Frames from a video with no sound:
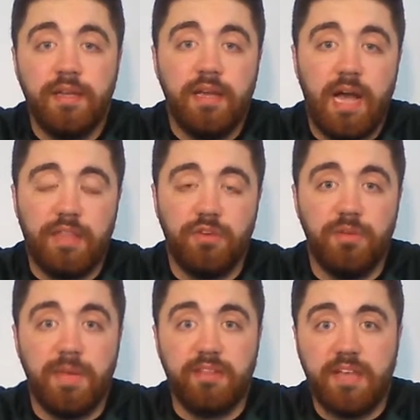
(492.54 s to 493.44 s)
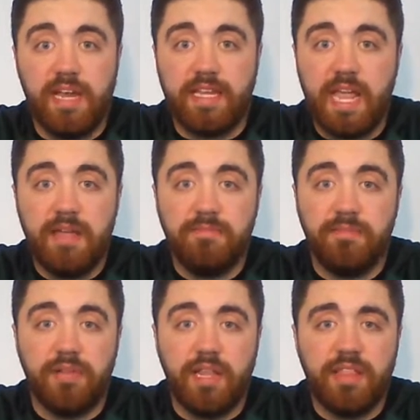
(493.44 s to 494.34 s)
I thought it would be a tight game,
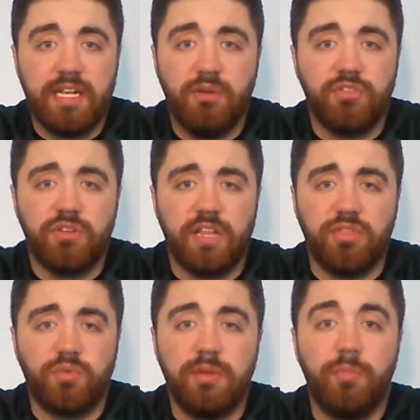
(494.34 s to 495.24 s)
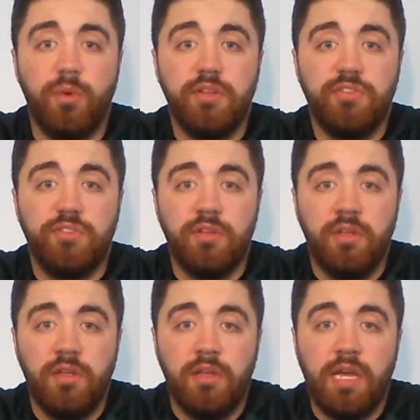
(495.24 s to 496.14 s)
but I think they only scored like 3 points.
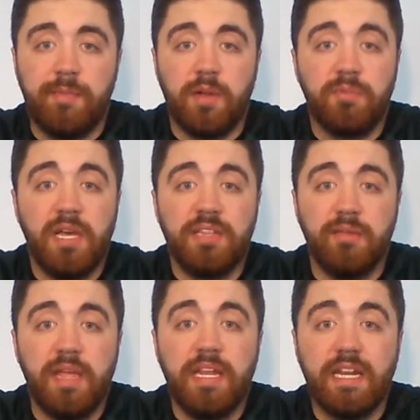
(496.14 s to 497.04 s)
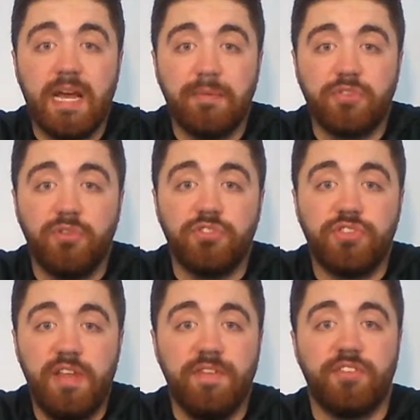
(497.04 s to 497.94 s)
I mean, they're playing the Indianapolis Colts
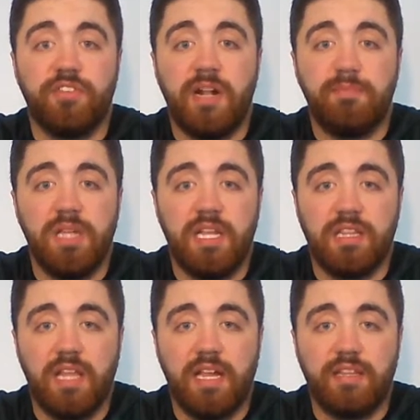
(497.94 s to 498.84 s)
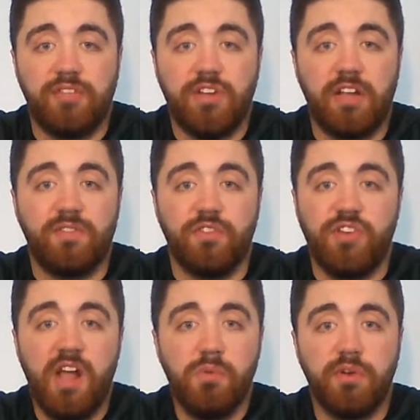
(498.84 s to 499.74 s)
defense. They're not playing like the Jacksonville
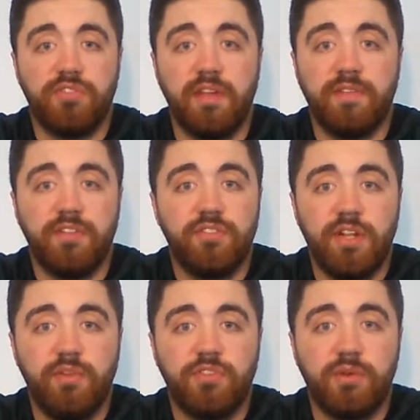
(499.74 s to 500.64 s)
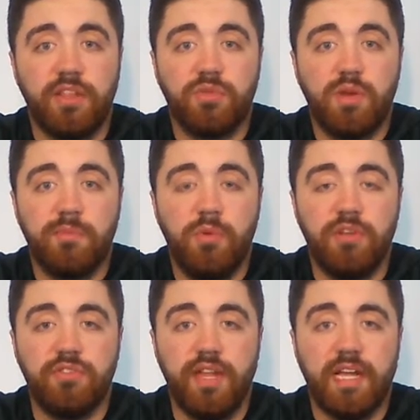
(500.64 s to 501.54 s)
Jaguars defense. And they only scored like 3
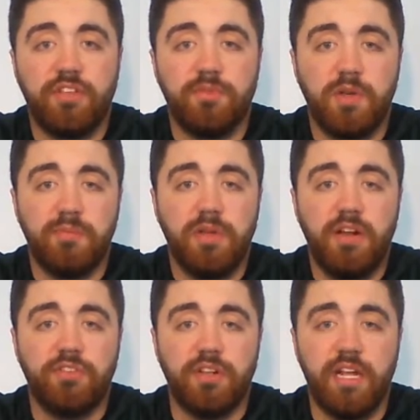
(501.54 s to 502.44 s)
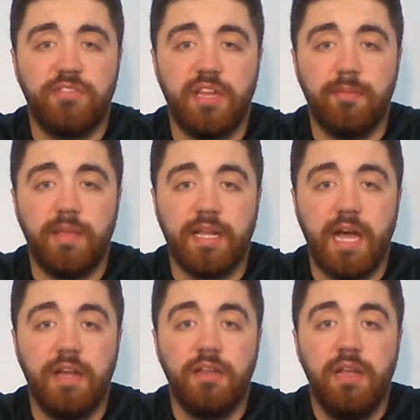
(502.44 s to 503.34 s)
points, and they got some good players on that team. They
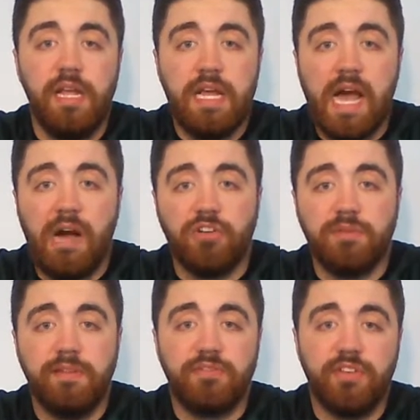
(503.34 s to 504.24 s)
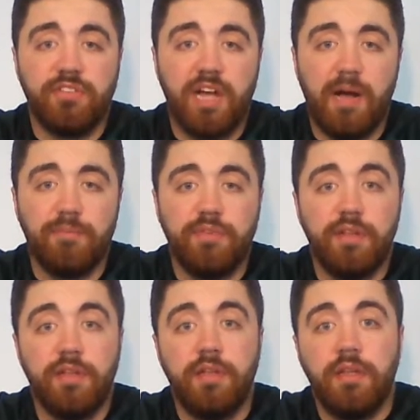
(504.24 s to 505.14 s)
got Alex Smith, Chris
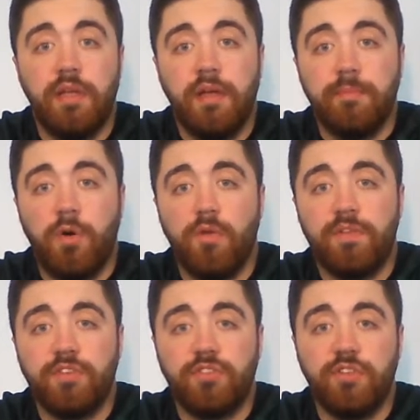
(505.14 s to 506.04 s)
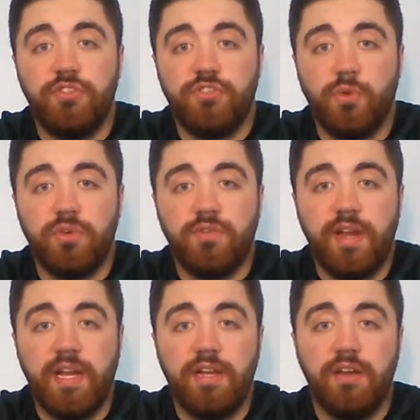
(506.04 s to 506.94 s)
Thompson, Paul Richardson, Jordan
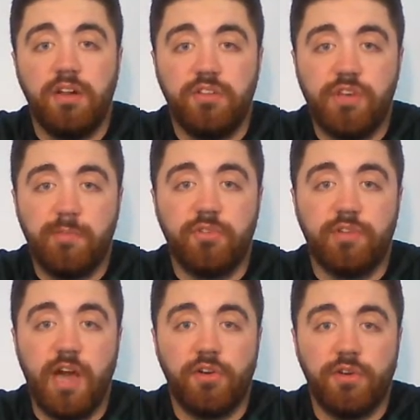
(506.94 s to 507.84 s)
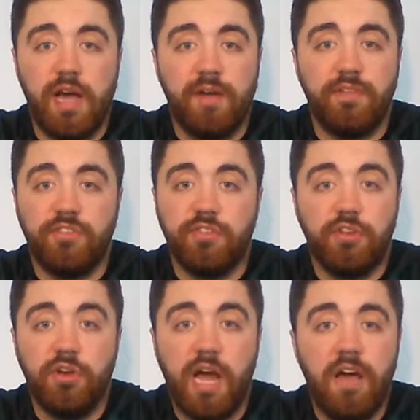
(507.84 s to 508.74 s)
Reed, Jameson Crowder on offense. It's a
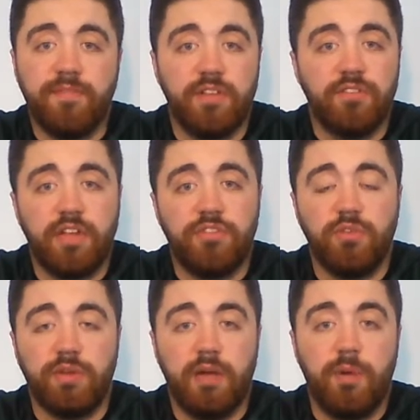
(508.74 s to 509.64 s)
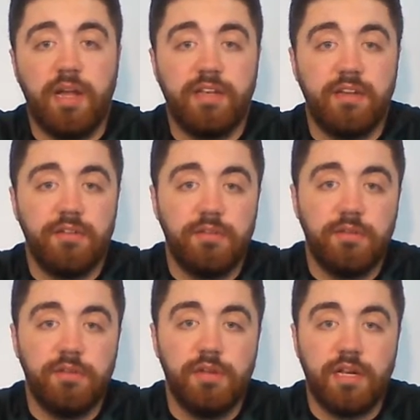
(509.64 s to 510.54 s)
good offense. I just don't get why it didn't
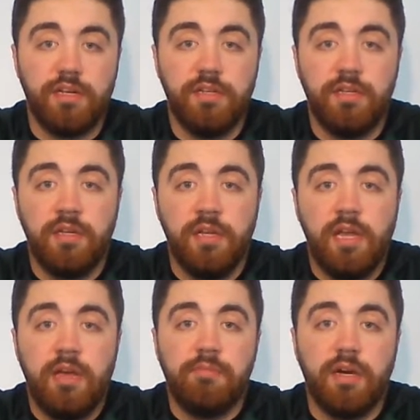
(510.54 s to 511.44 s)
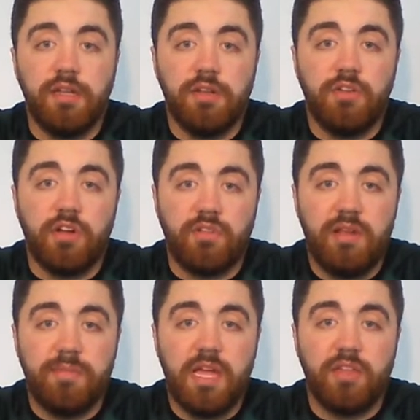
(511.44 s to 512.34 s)
do that good. But you look at
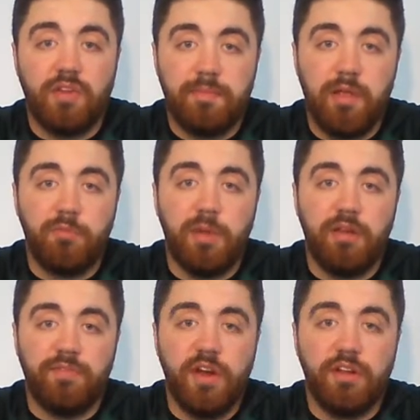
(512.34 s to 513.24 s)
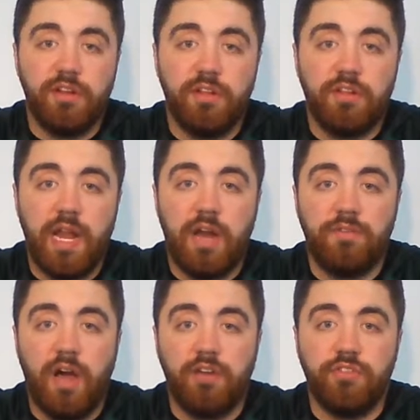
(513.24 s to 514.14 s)
Green Bay. The Green Bay is playing very good under Aaron
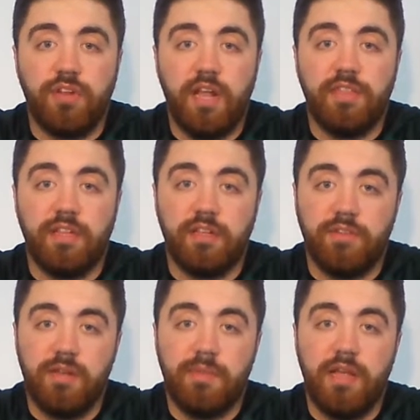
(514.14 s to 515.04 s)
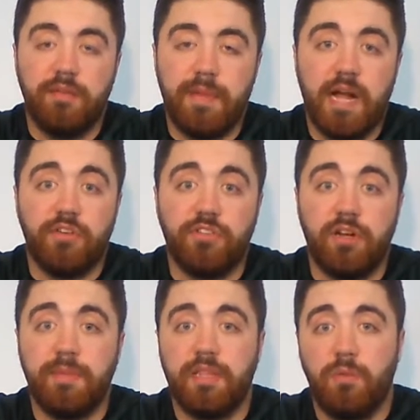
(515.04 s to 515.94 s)
Rodgers, and I think the Green Bay Packers are
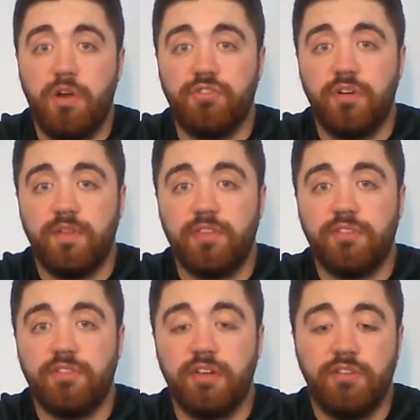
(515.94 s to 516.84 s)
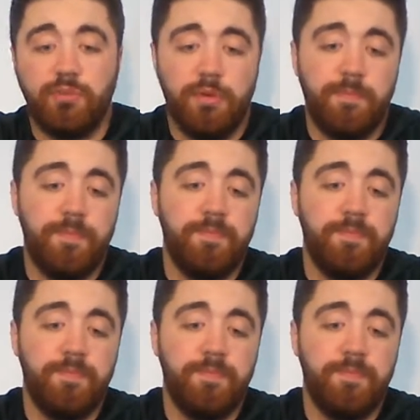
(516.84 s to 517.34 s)
going to beat the Washington Redskins in this one.